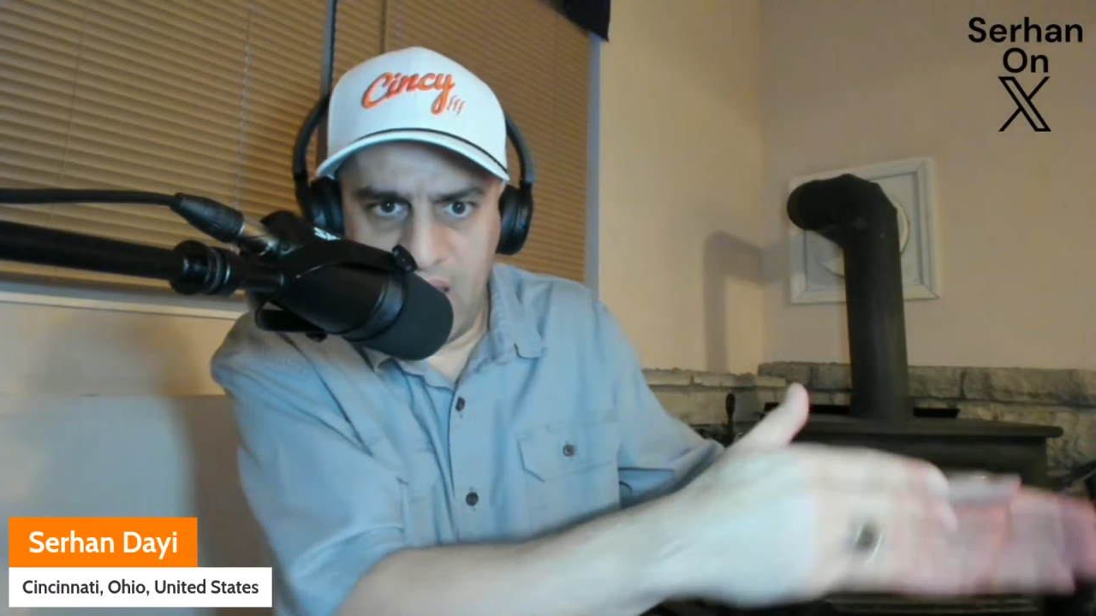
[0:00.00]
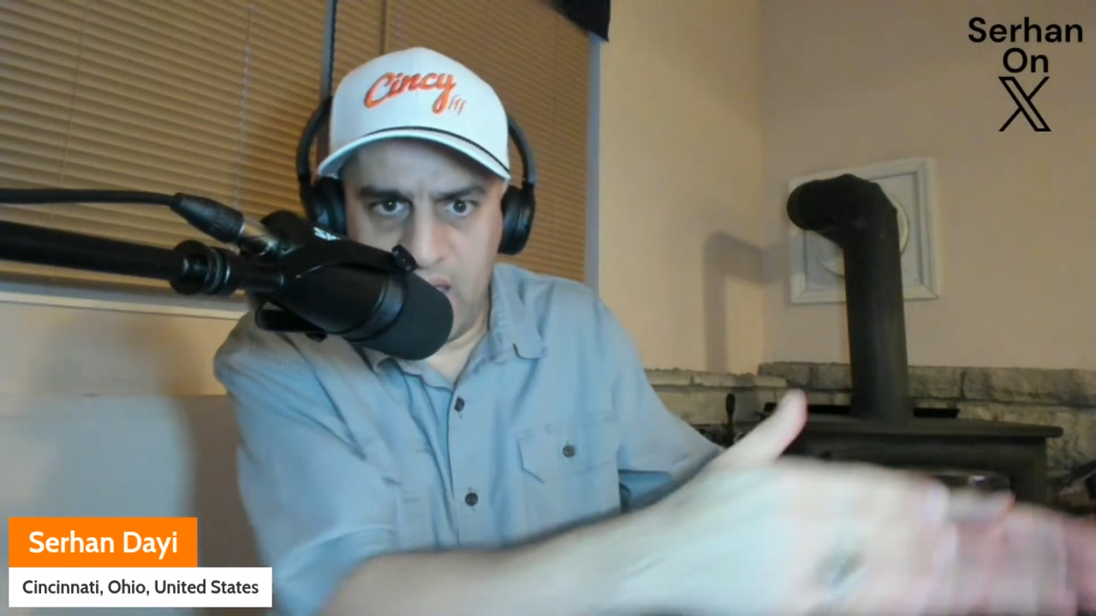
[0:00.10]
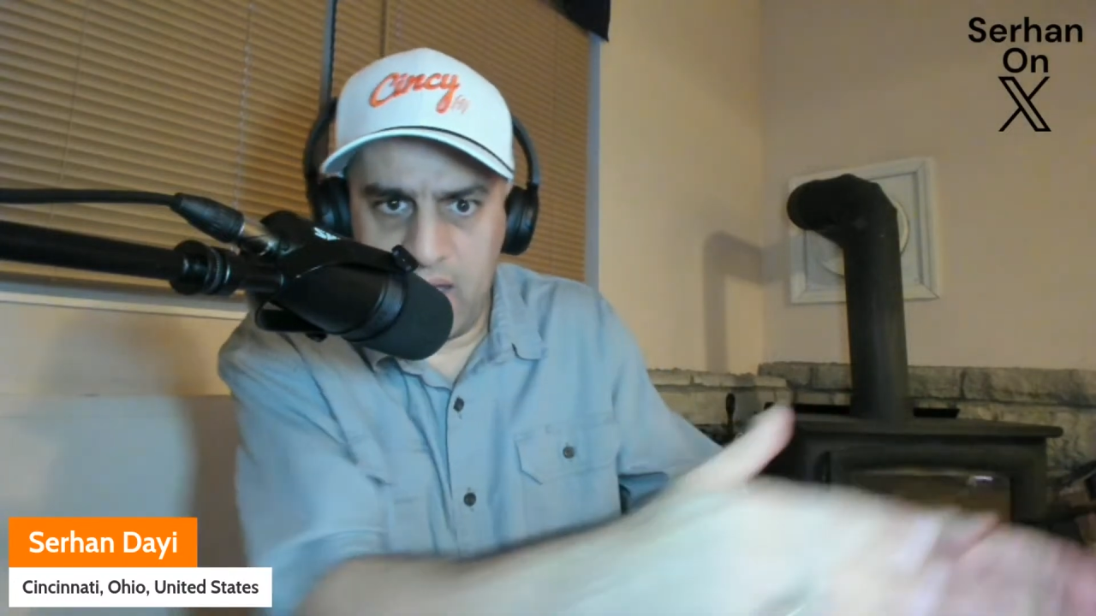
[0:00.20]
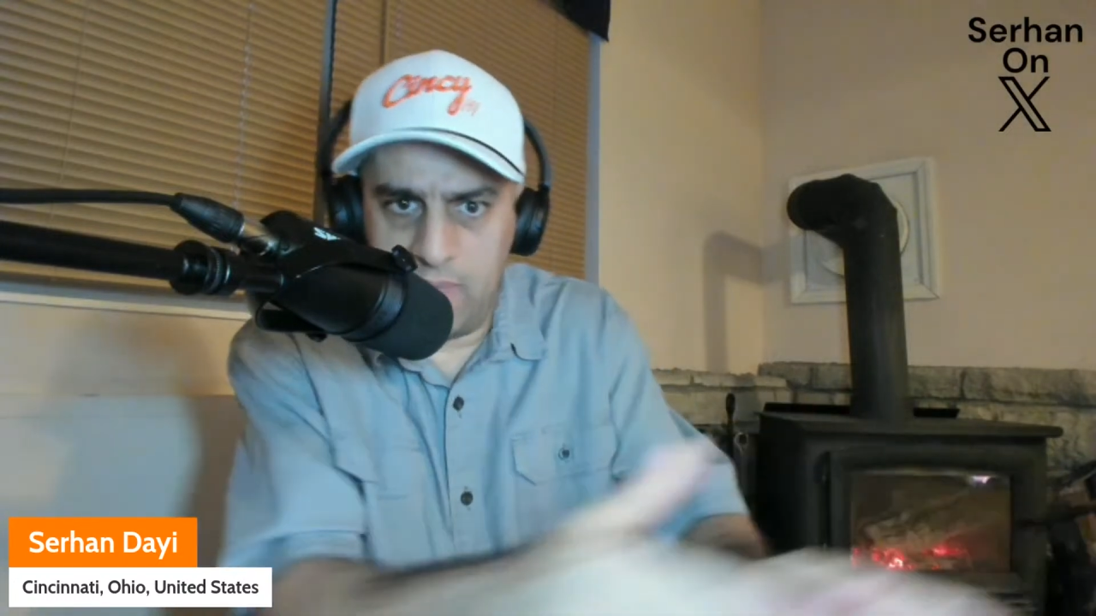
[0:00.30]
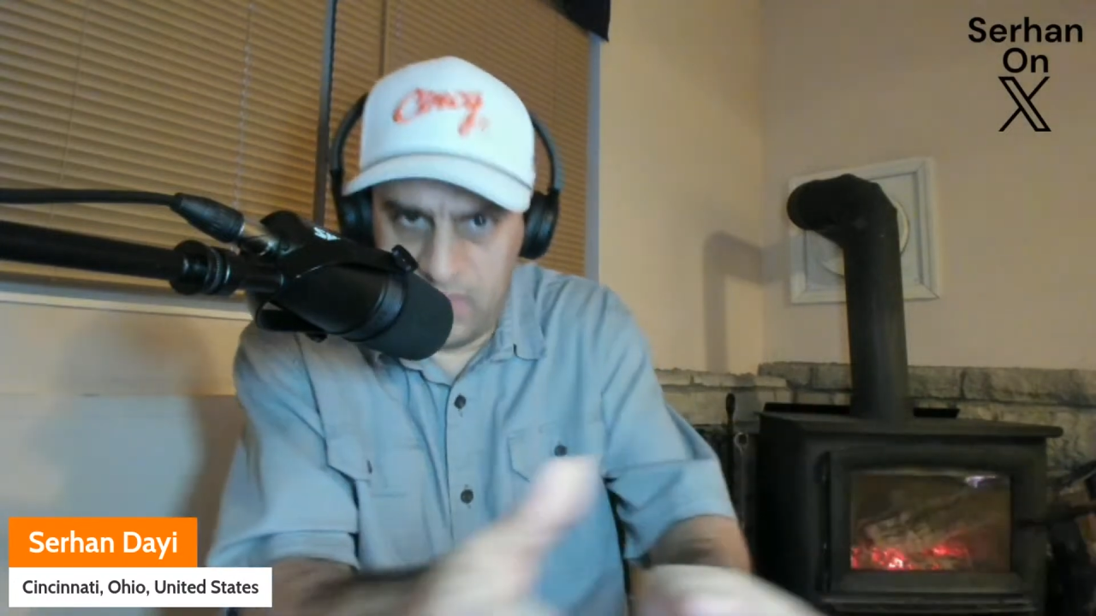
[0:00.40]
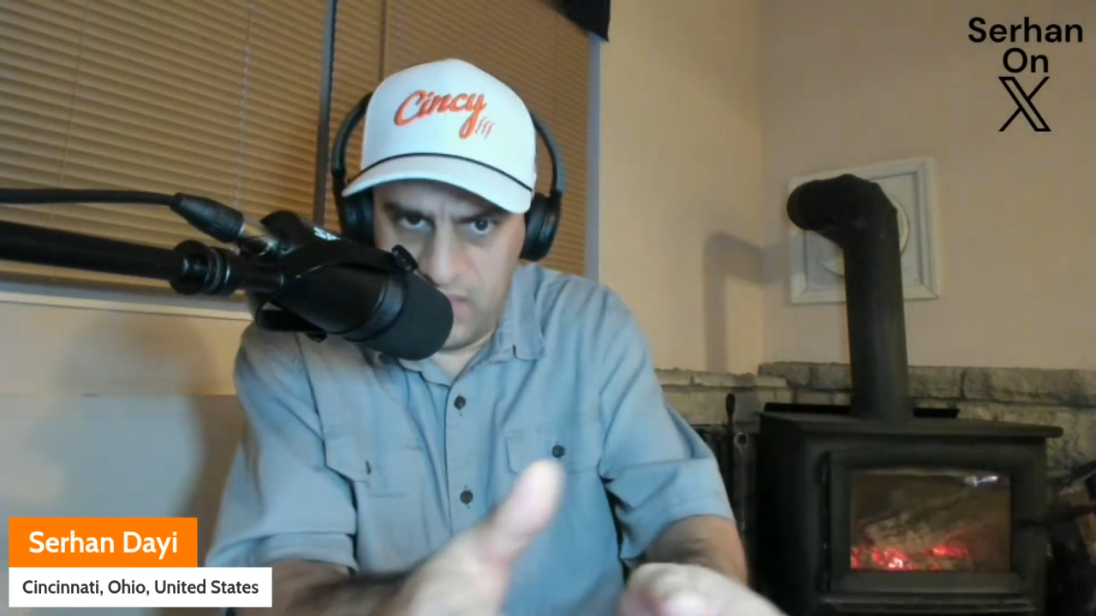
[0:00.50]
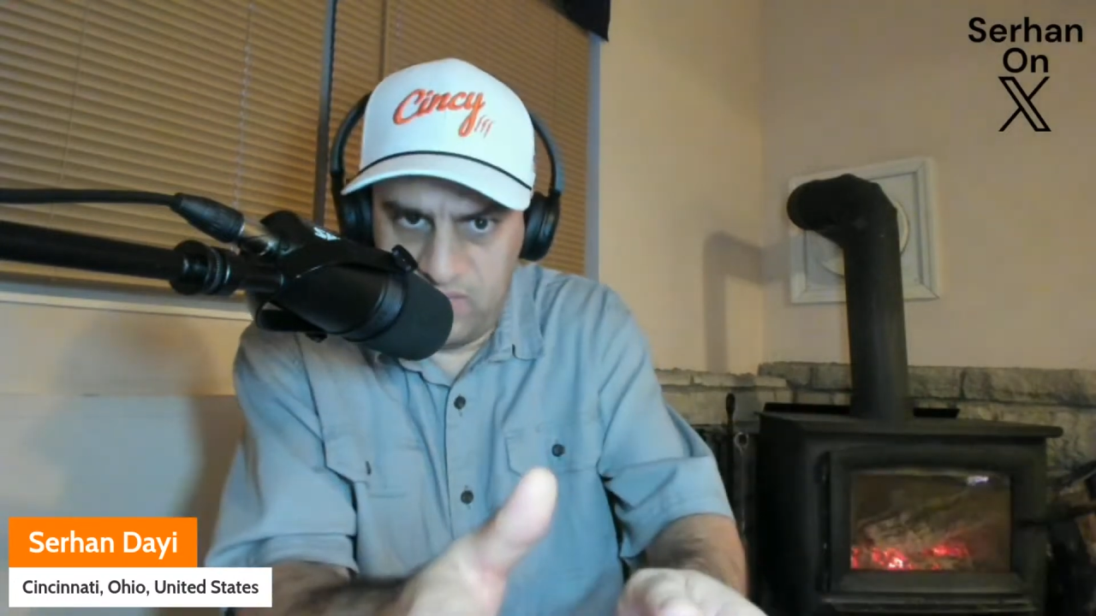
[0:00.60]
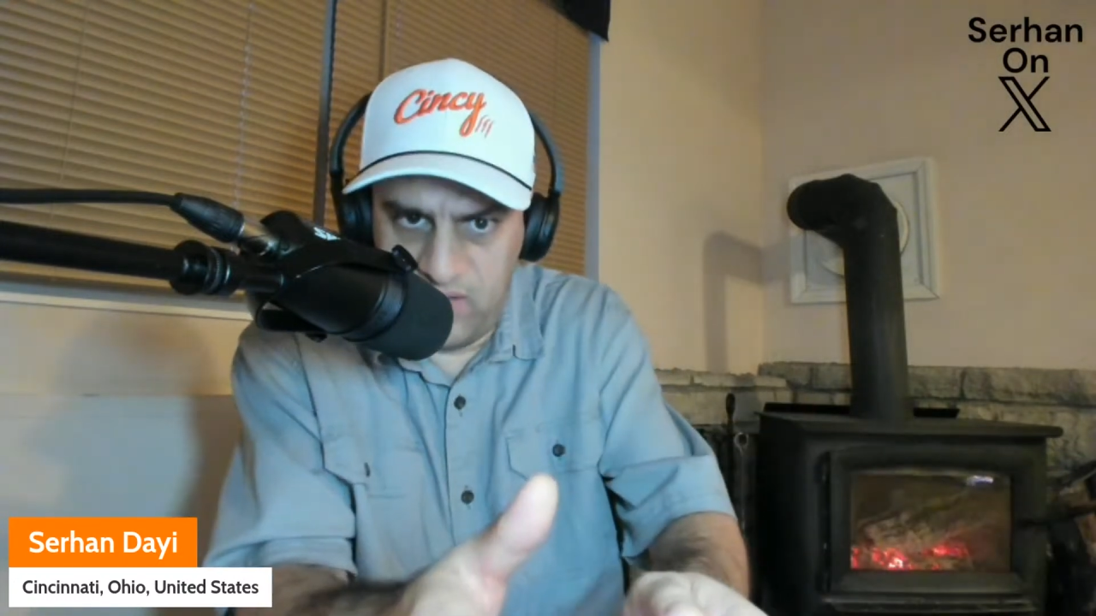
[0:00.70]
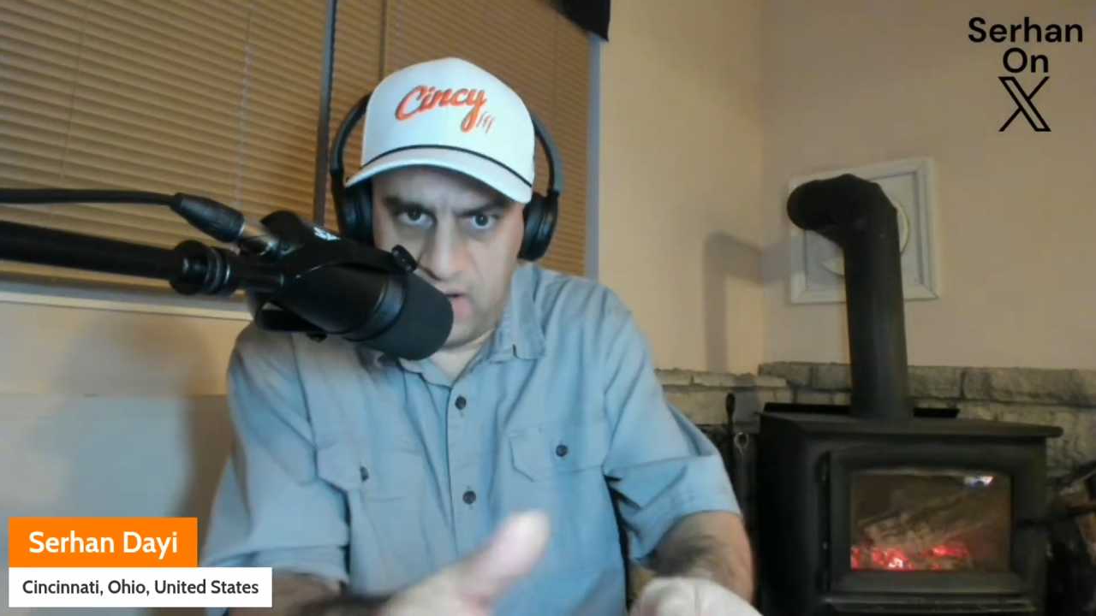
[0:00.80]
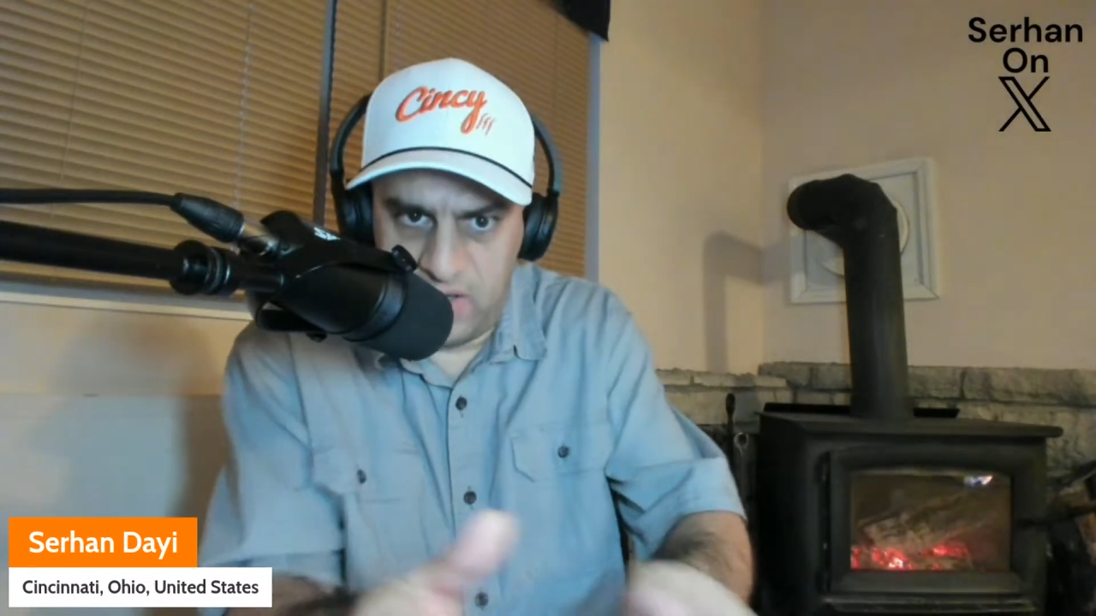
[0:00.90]
a lot of
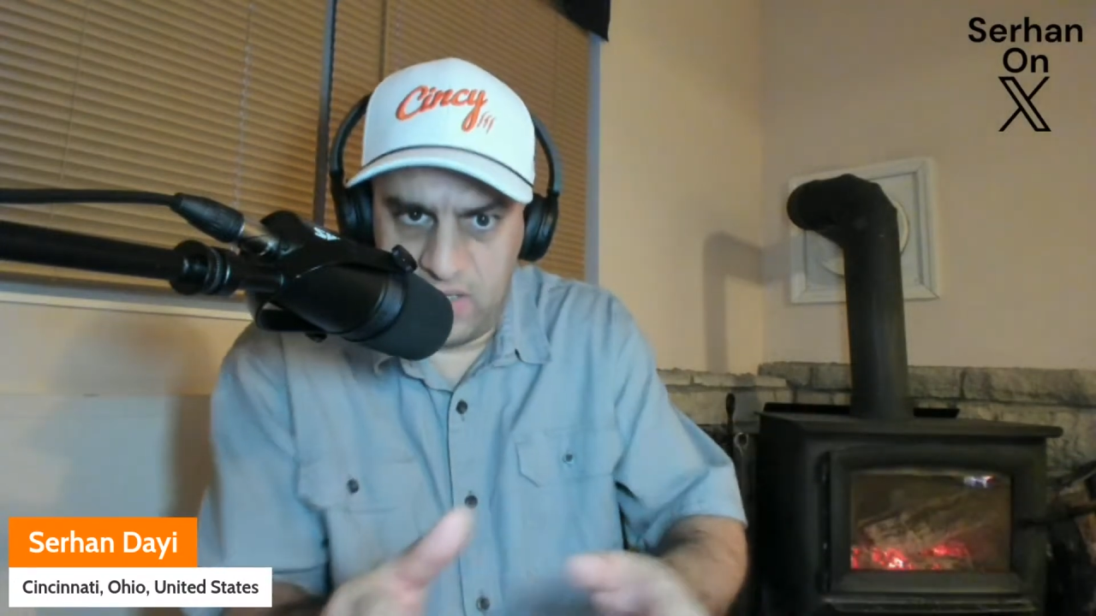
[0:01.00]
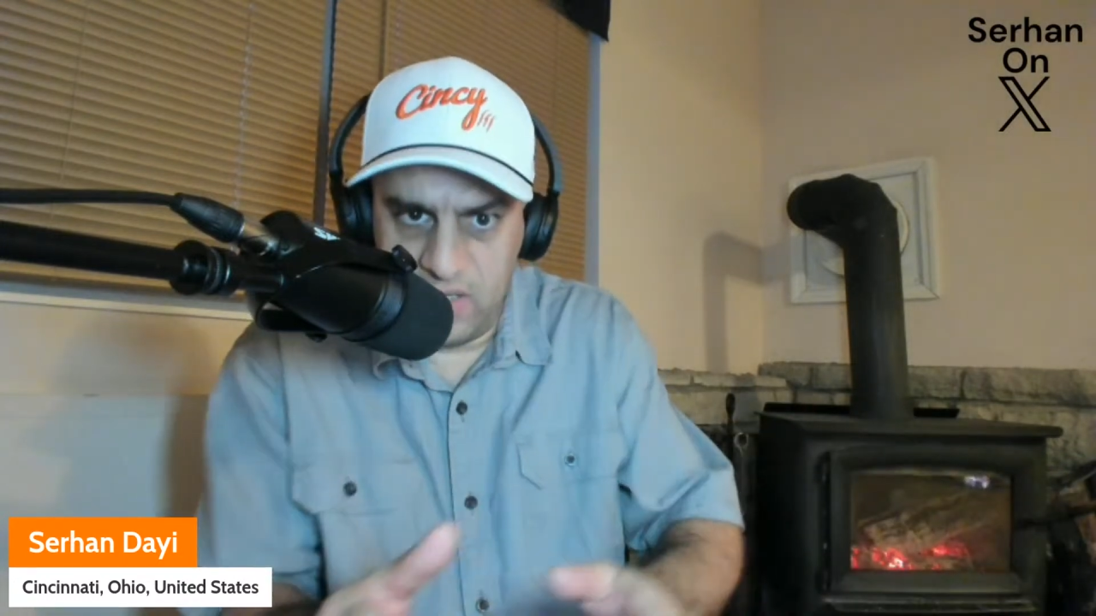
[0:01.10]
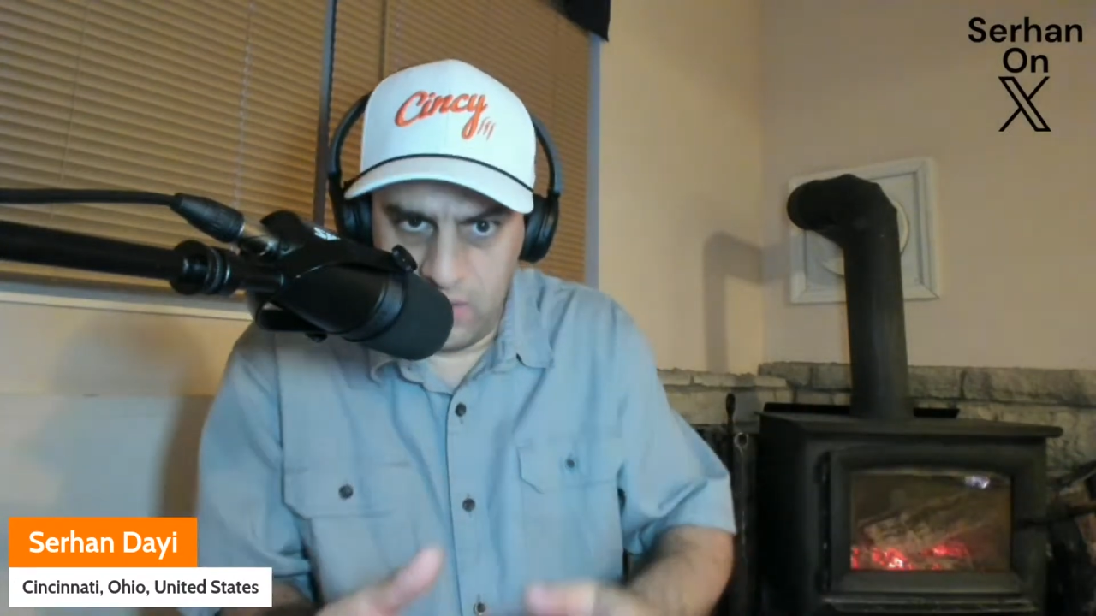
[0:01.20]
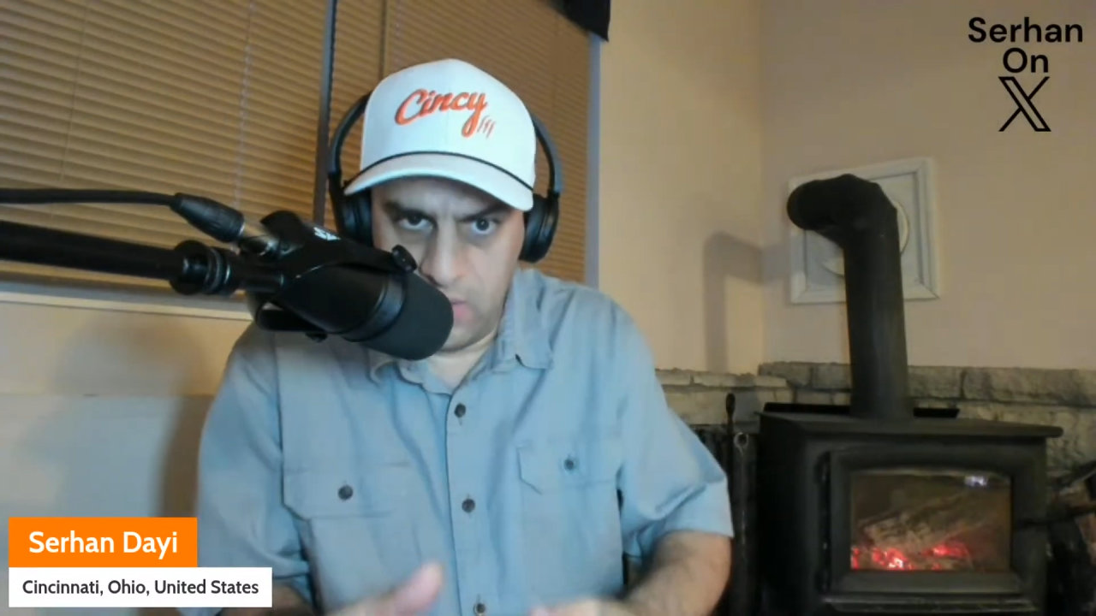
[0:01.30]
these fighters